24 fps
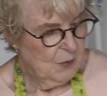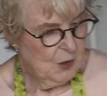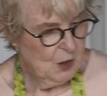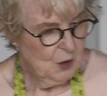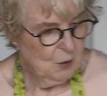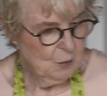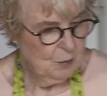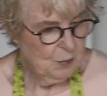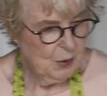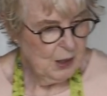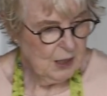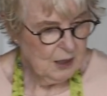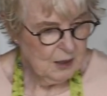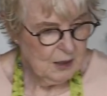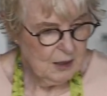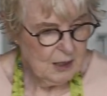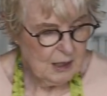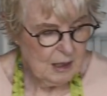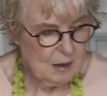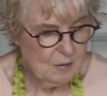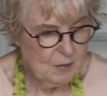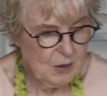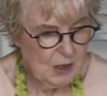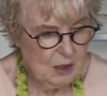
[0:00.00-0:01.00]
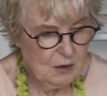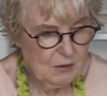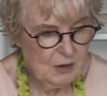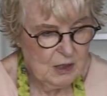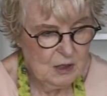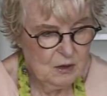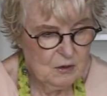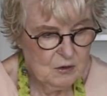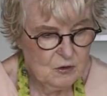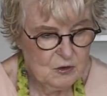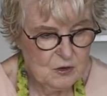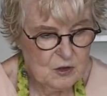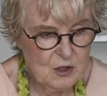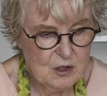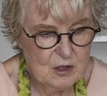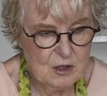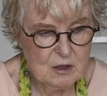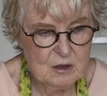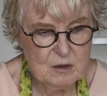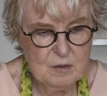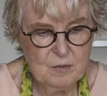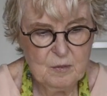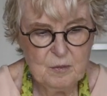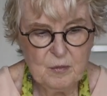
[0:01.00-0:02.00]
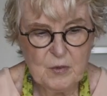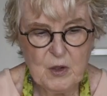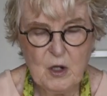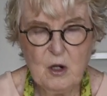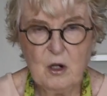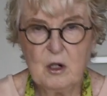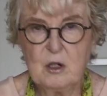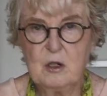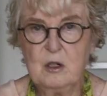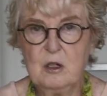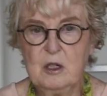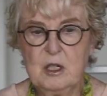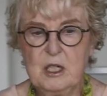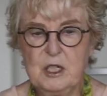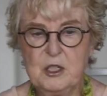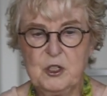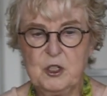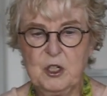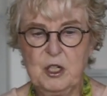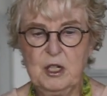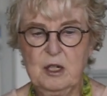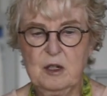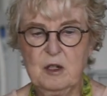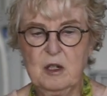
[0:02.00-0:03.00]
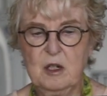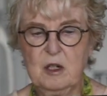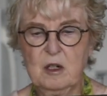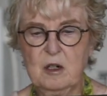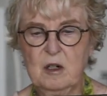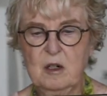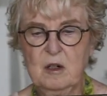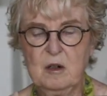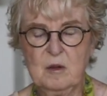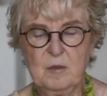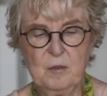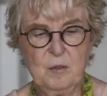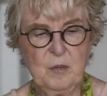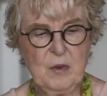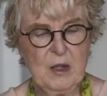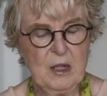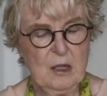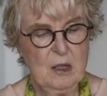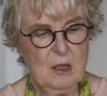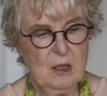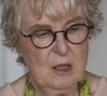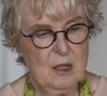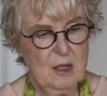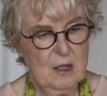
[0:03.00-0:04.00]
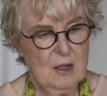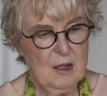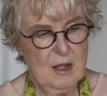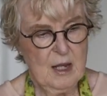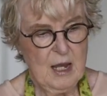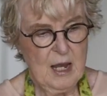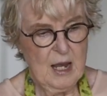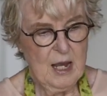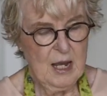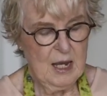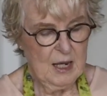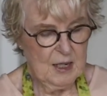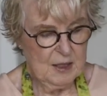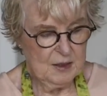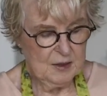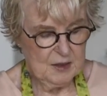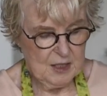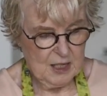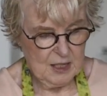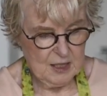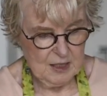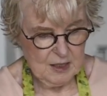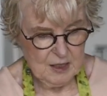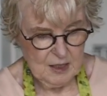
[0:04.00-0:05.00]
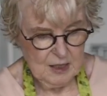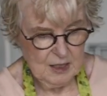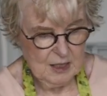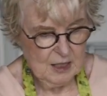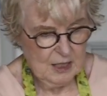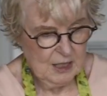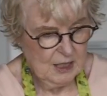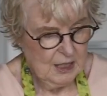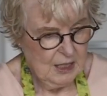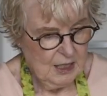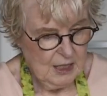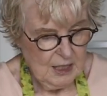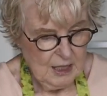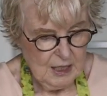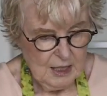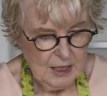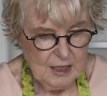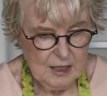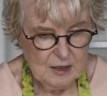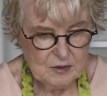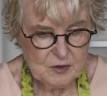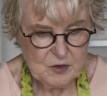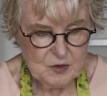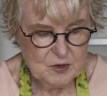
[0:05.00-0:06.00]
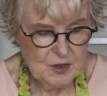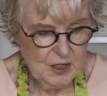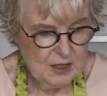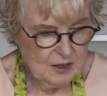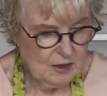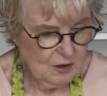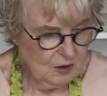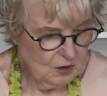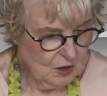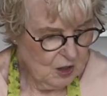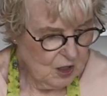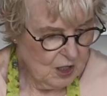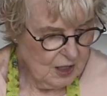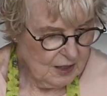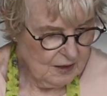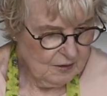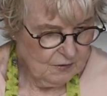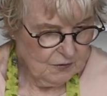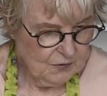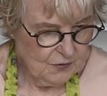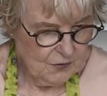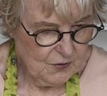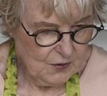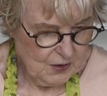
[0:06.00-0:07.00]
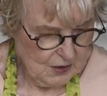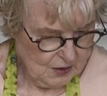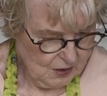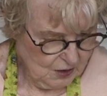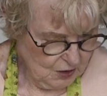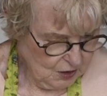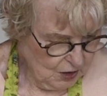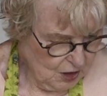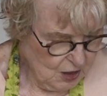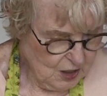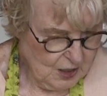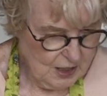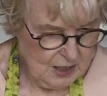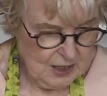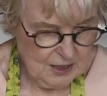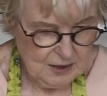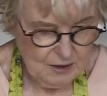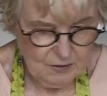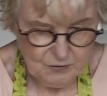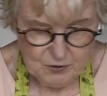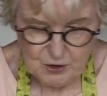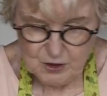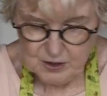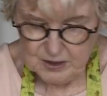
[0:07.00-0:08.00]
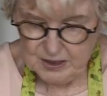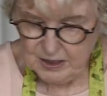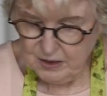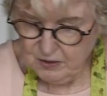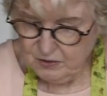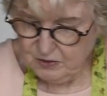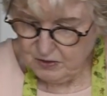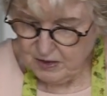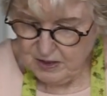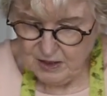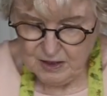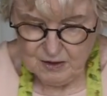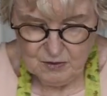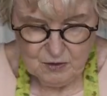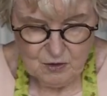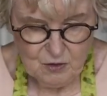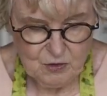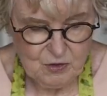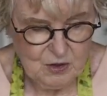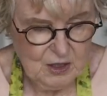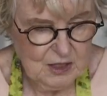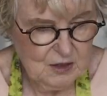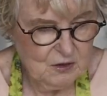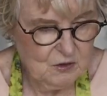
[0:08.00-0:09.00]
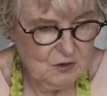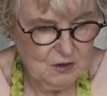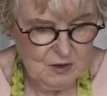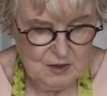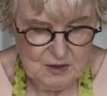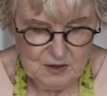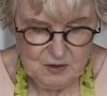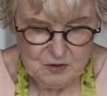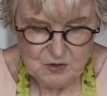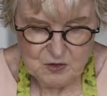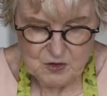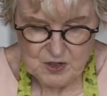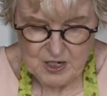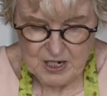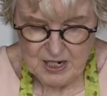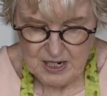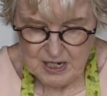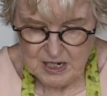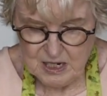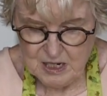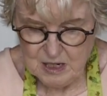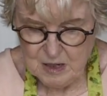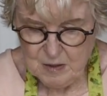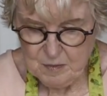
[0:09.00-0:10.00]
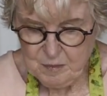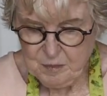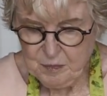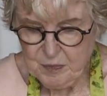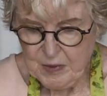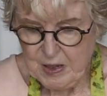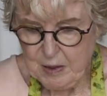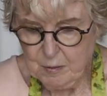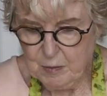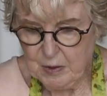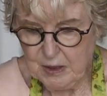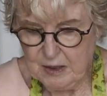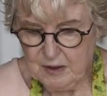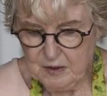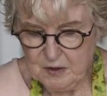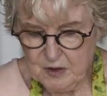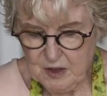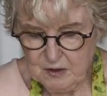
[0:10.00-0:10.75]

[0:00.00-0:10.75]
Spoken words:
You pick it up. Now here's our cookie sheet here, and it's done a lot of cookies and other things in its day, but it